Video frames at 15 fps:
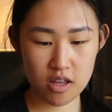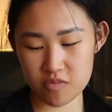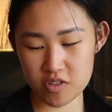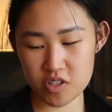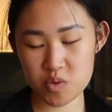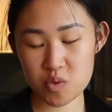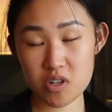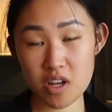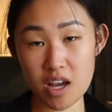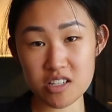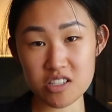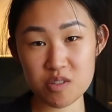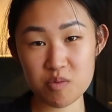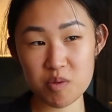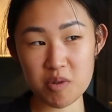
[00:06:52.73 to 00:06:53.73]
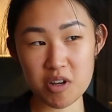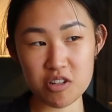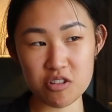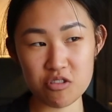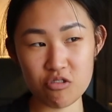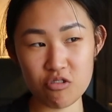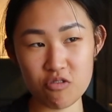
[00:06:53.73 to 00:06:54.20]
This one has to be my
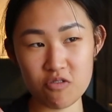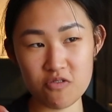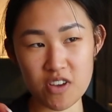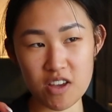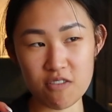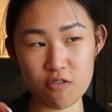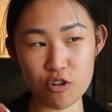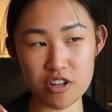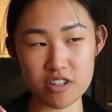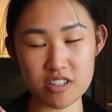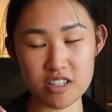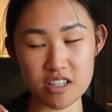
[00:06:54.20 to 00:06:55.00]
new favorite